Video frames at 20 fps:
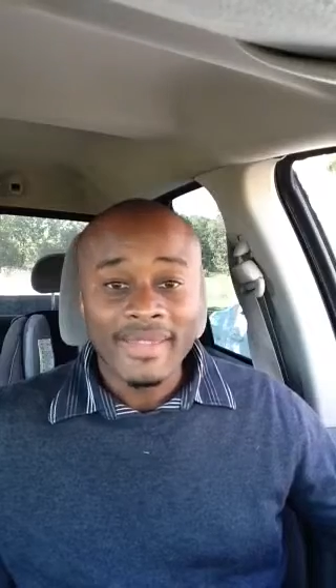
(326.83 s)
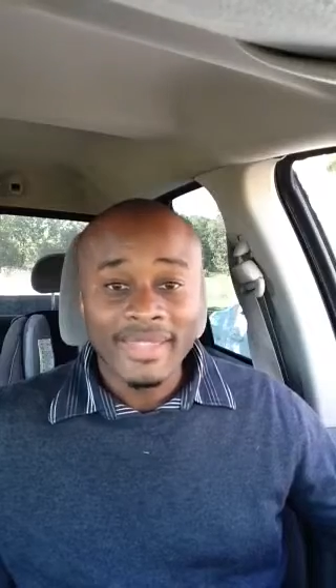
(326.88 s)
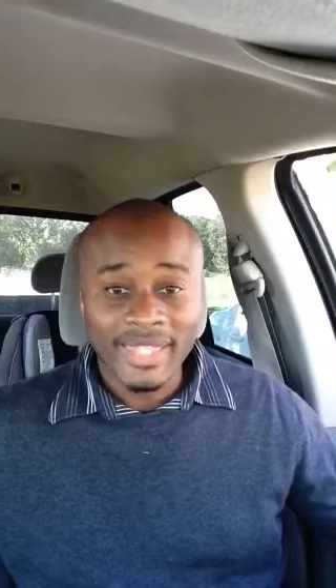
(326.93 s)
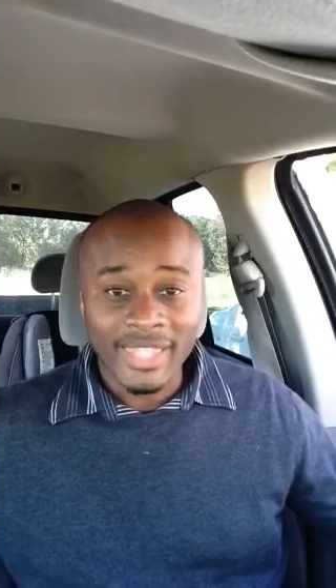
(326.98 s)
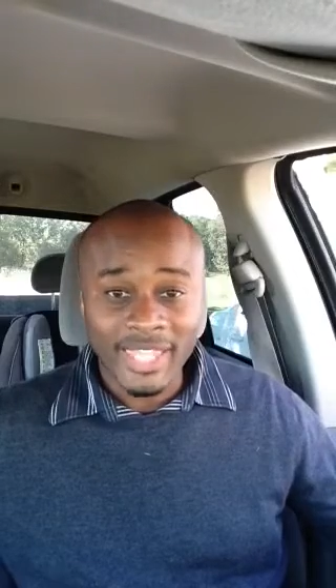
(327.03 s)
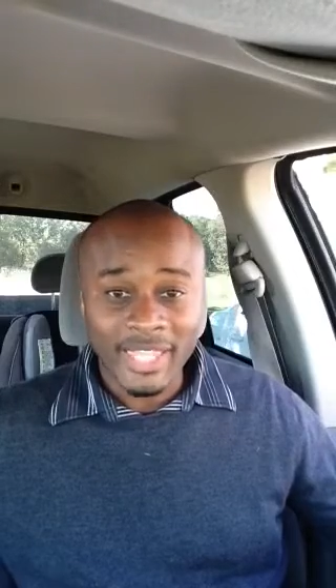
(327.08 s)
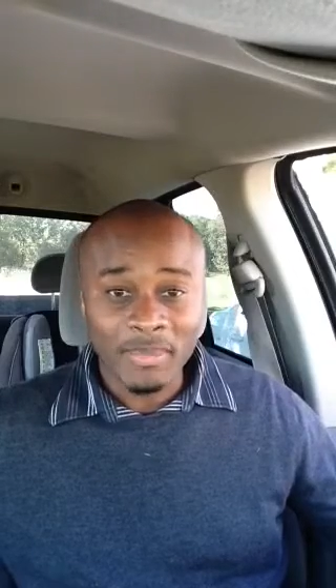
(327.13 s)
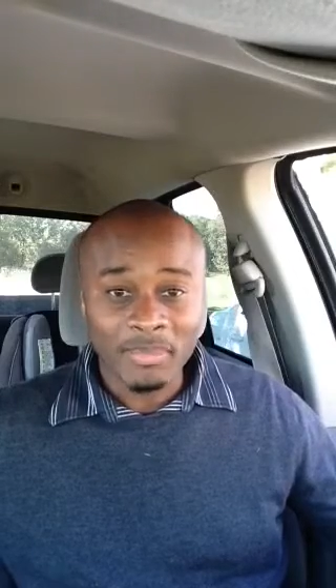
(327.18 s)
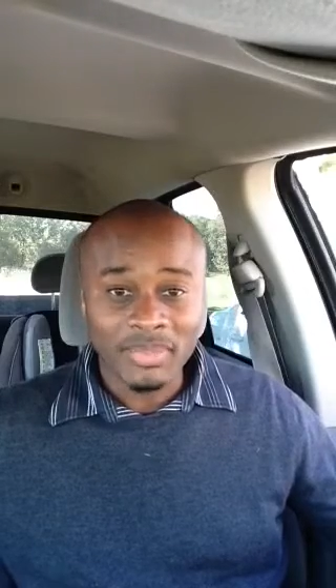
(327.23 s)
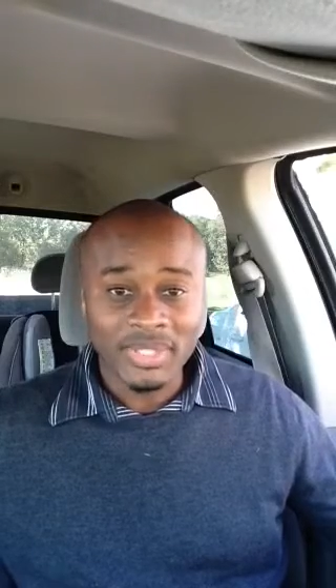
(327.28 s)

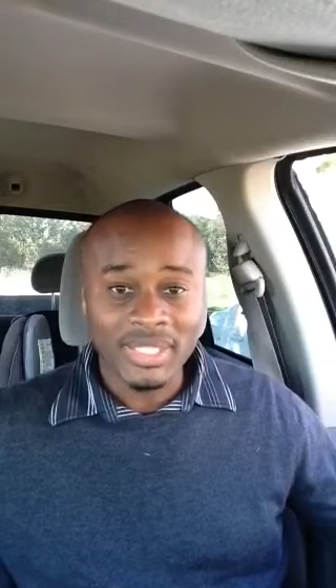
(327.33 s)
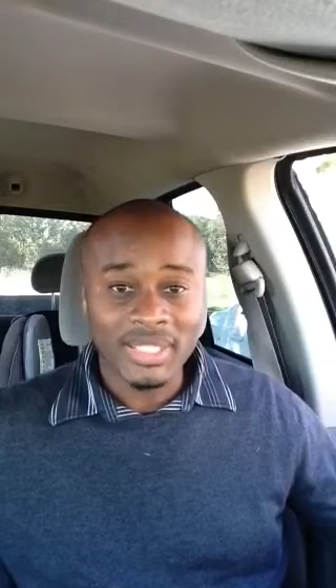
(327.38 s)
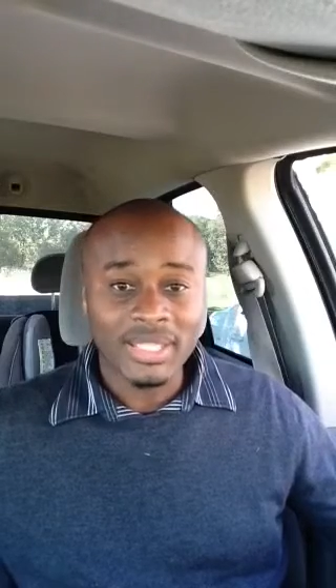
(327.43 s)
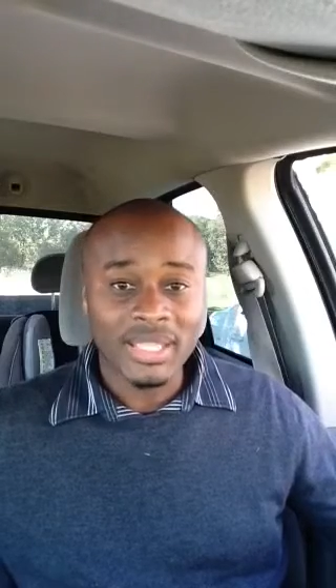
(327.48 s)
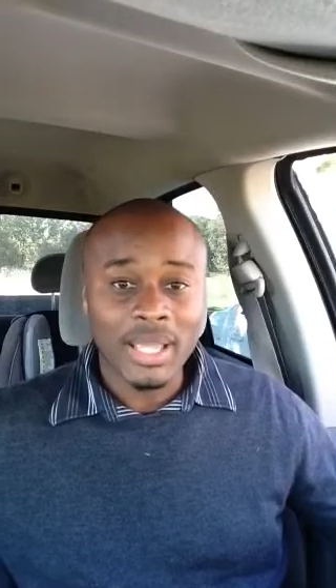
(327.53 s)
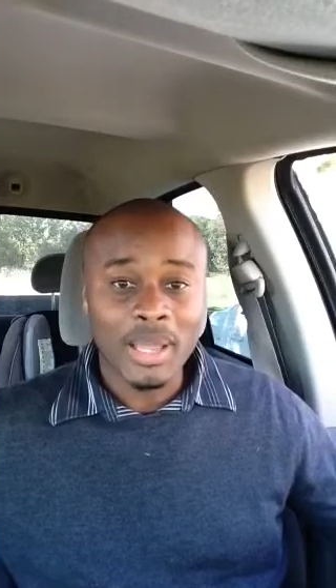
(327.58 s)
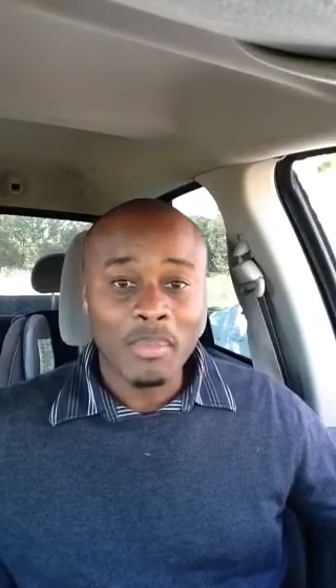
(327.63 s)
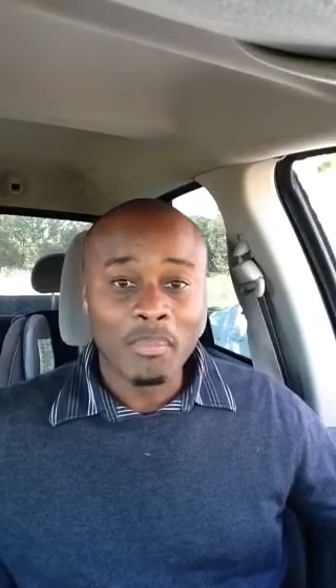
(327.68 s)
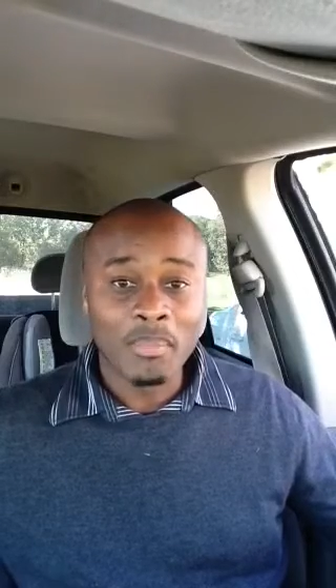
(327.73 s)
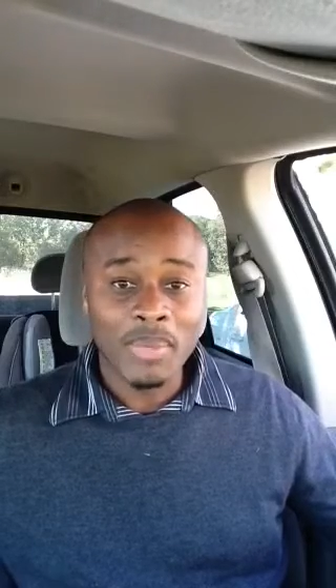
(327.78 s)
keep
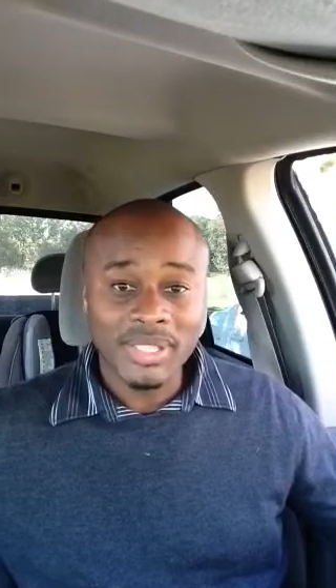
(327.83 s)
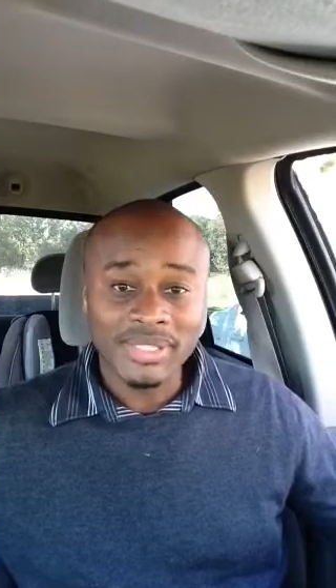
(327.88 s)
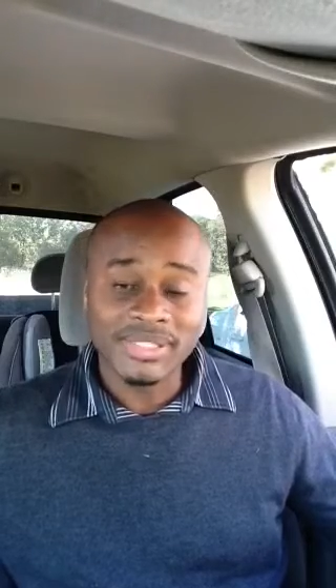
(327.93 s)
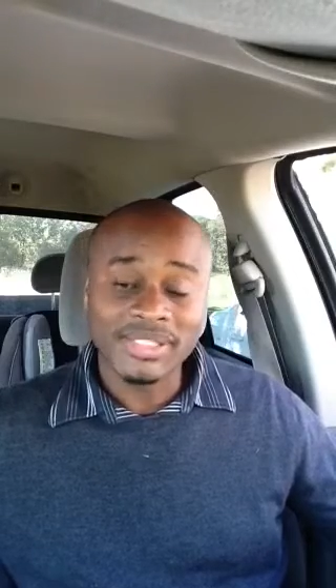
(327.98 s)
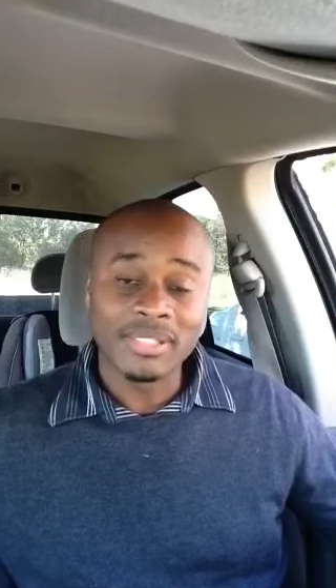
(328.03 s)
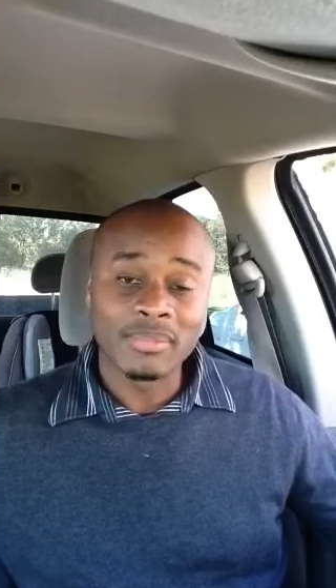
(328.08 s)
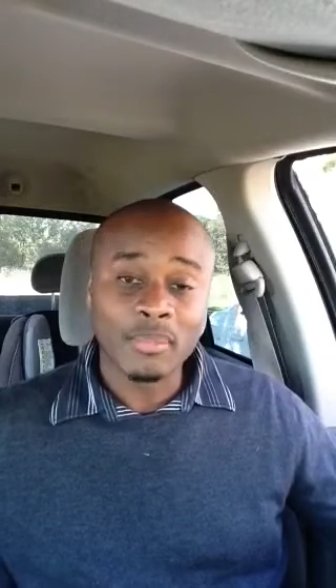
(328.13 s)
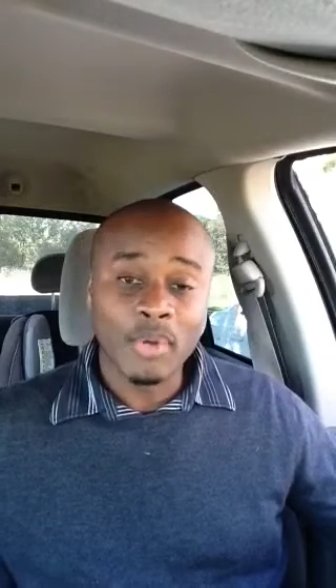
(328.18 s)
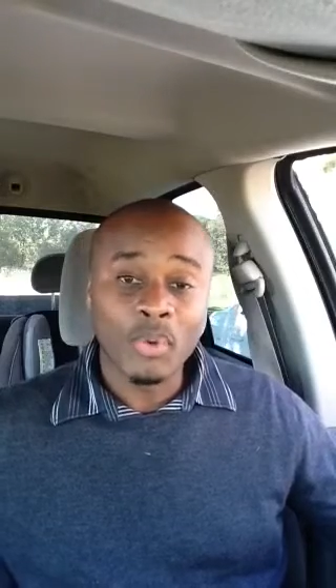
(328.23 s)
the musty,